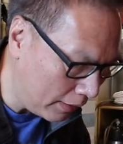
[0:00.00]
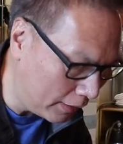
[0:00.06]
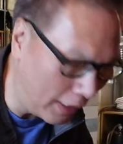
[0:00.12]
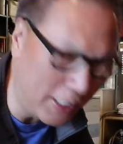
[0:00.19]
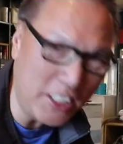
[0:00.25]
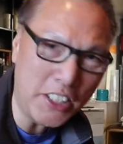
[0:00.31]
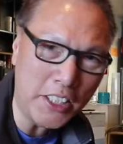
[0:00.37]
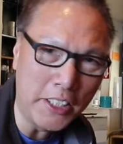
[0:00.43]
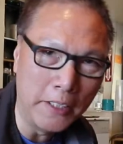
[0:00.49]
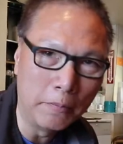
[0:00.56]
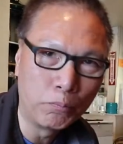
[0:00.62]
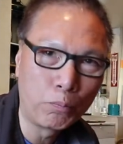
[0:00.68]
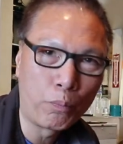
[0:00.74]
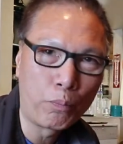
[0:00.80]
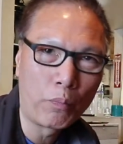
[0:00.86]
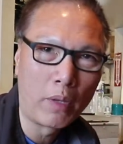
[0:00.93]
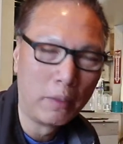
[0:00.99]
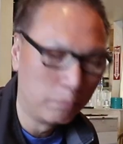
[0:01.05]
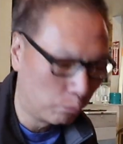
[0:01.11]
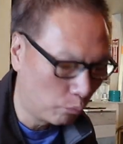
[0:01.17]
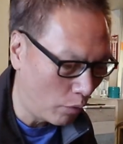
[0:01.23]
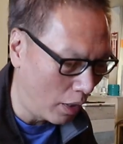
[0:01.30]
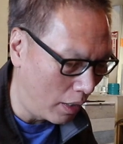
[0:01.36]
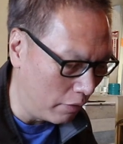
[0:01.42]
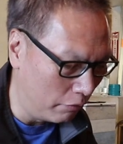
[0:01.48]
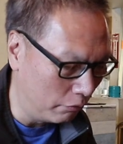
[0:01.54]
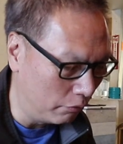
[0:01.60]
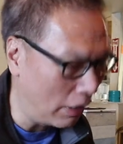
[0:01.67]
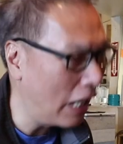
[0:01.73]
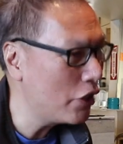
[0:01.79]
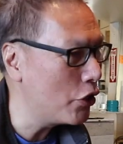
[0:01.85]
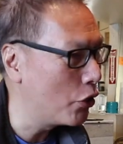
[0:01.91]
Tasty.
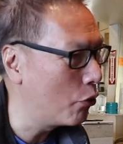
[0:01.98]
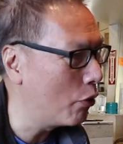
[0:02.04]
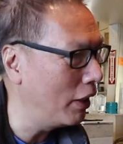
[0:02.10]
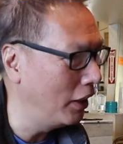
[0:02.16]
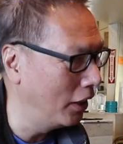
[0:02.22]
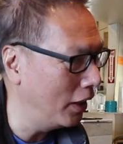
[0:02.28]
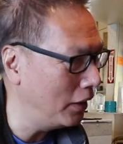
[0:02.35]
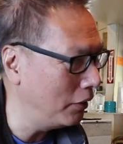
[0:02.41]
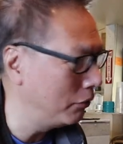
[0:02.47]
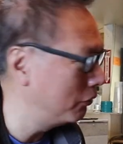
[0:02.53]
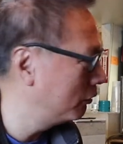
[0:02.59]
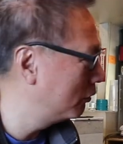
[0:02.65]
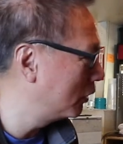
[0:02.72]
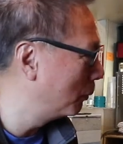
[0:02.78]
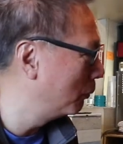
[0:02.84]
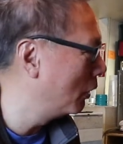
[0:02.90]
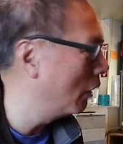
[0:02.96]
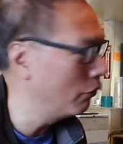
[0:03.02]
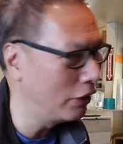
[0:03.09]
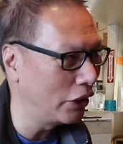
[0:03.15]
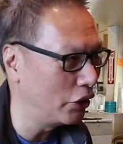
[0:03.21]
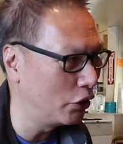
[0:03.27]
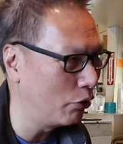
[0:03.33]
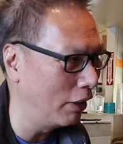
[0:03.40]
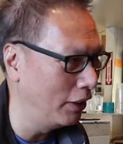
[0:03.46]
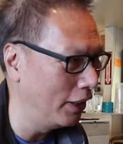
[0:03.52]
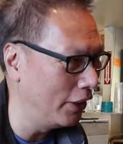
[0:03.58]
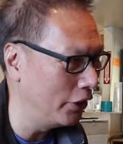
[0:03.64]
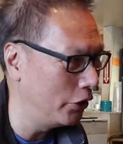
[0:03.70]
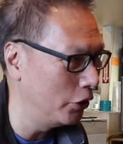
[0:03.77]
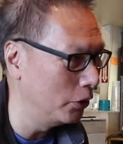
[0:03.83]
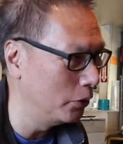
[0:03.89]
Actually, quite light. The broth is actually quite light, too.